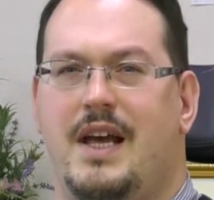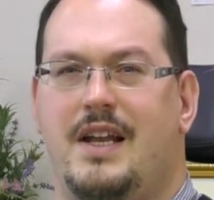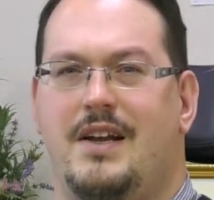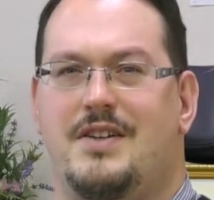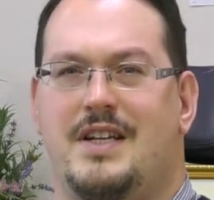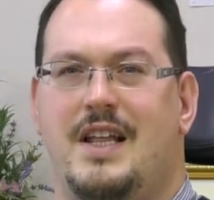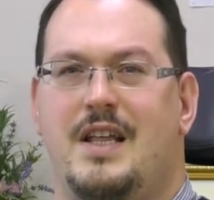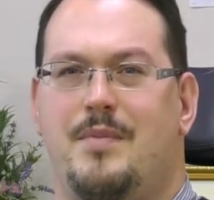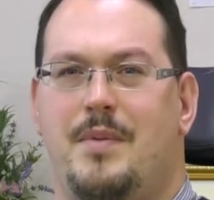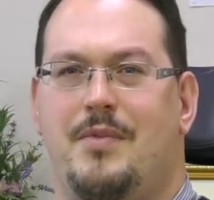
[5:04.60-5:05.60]
and understanding
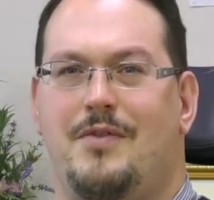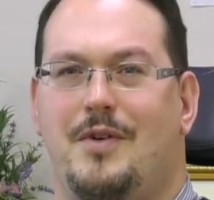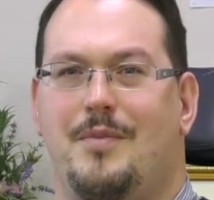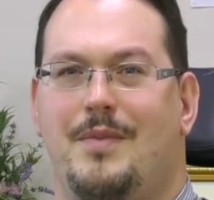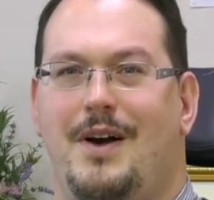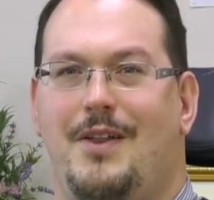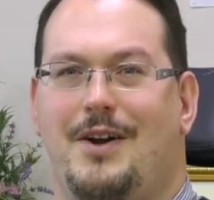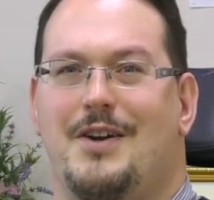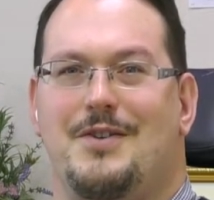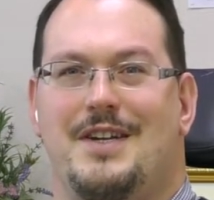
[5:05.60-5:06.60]
that people from other
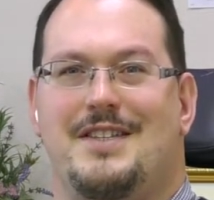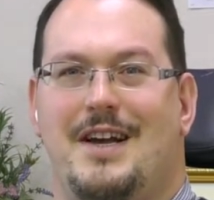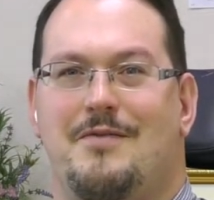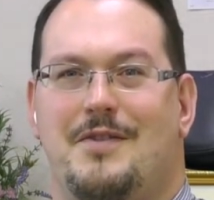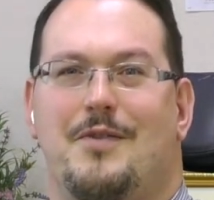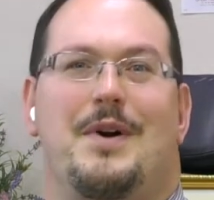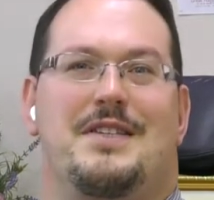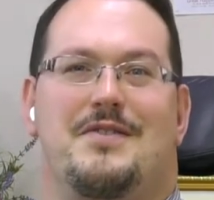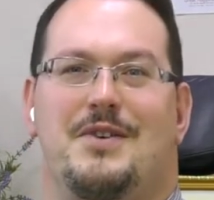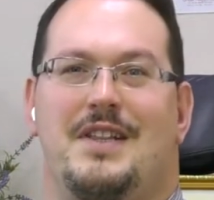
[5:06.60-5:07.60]
countries have different
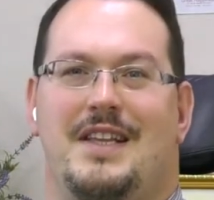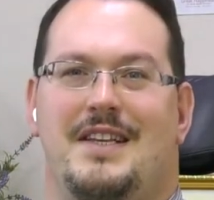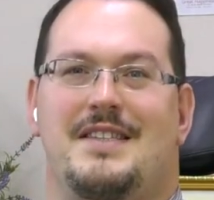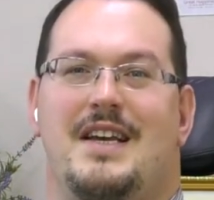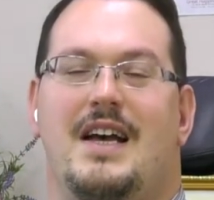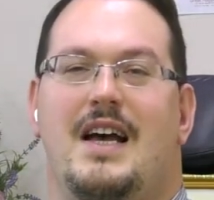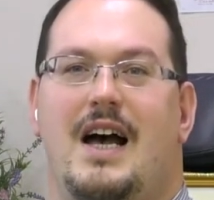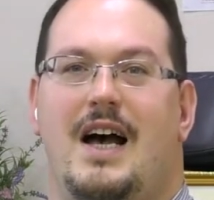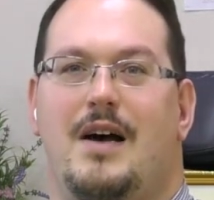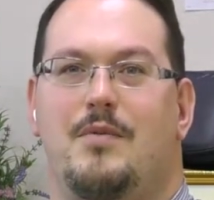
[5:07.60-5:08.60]
ways of doing things
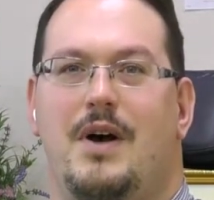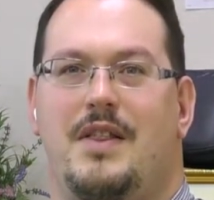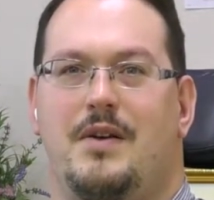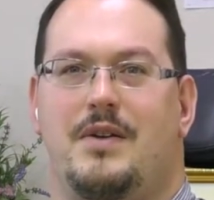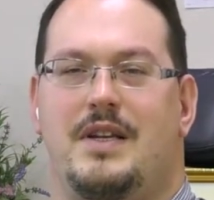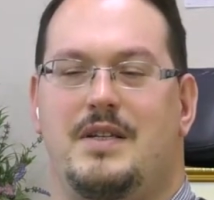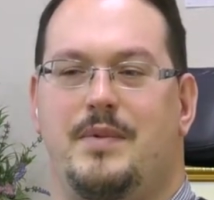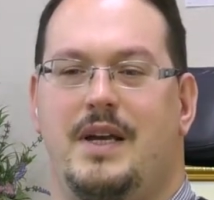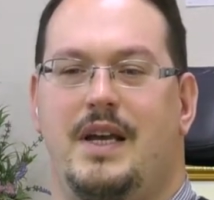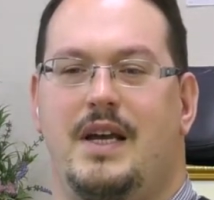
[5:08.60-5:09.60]
uh, will I think need to
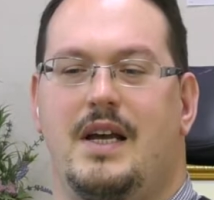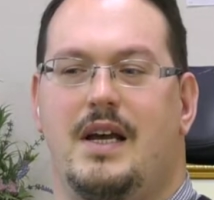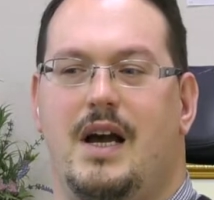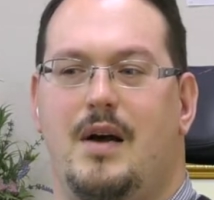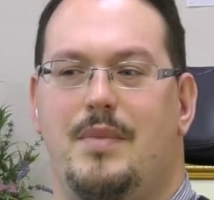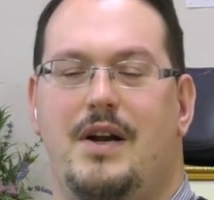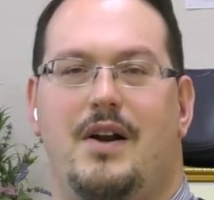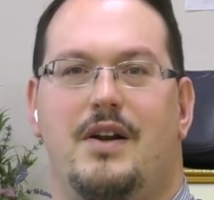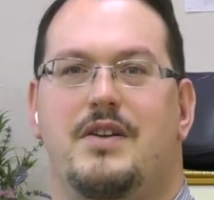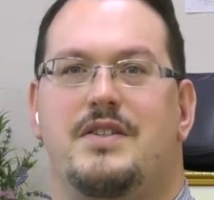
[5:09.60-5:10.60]
be uh, better
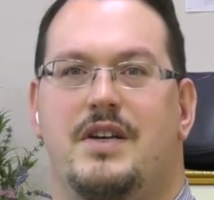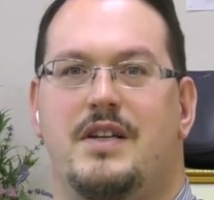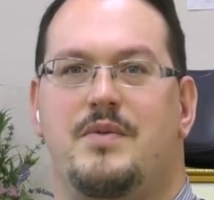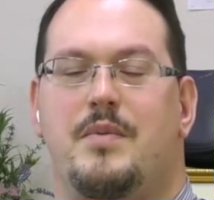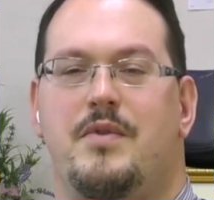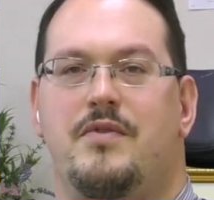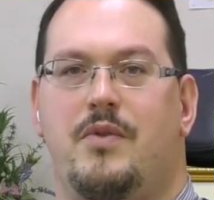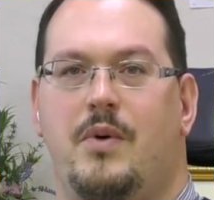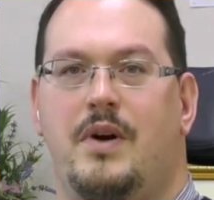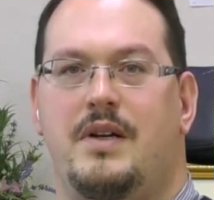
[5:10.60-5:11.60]
understood as we move
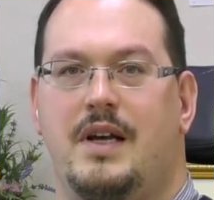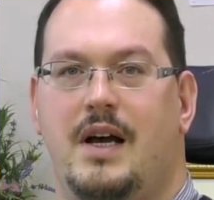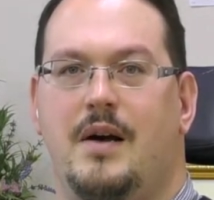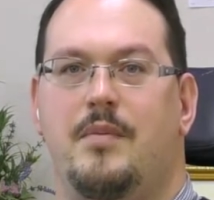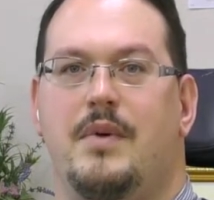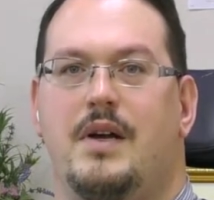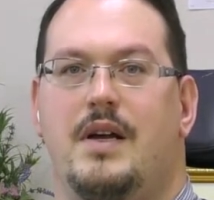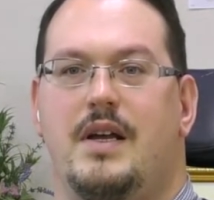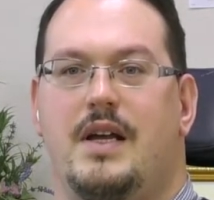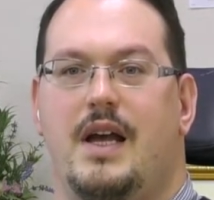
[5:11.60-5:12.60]
forward. Um,
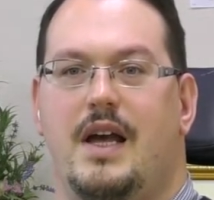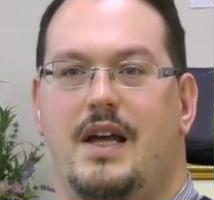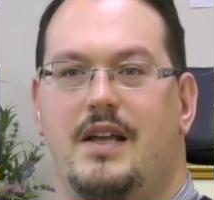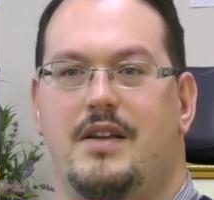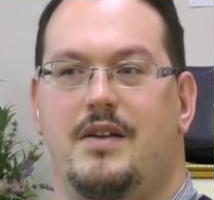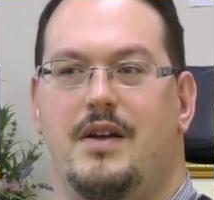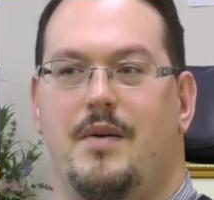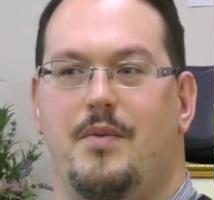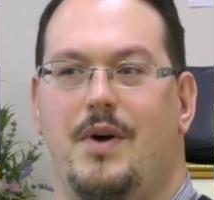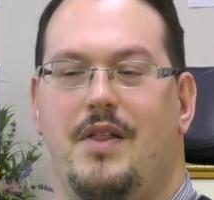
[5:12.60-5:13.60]
a,
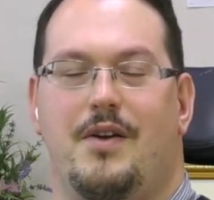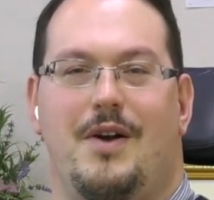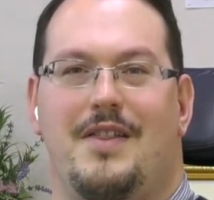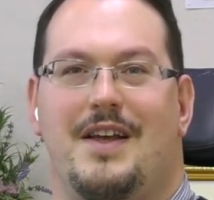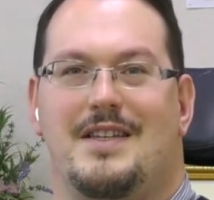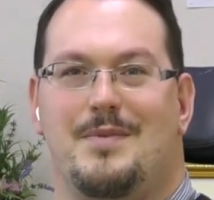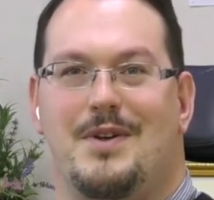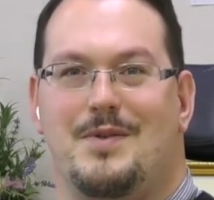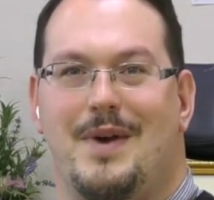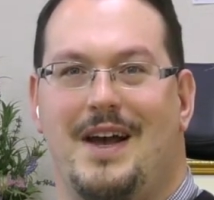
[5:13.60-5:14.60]
one of the great things
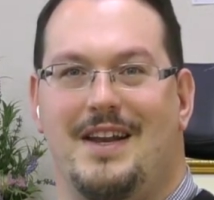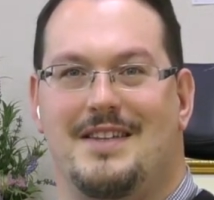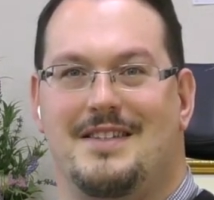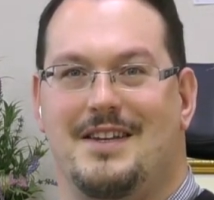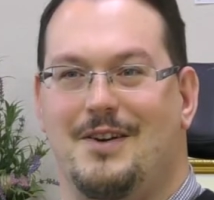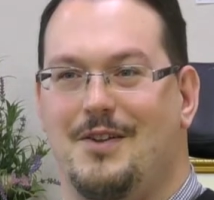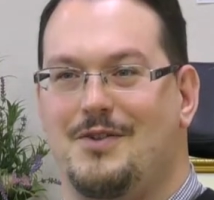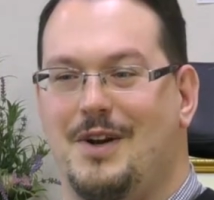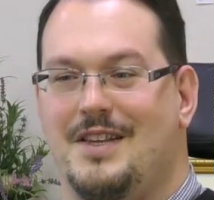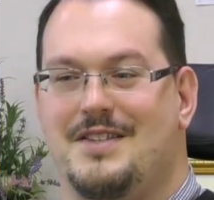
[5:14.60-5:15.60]
about Japan is that you know the
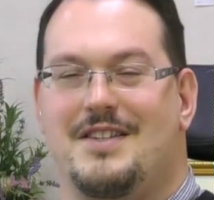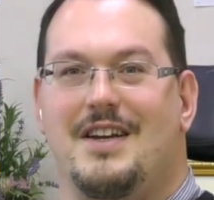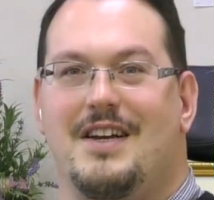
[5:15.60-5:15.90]
trains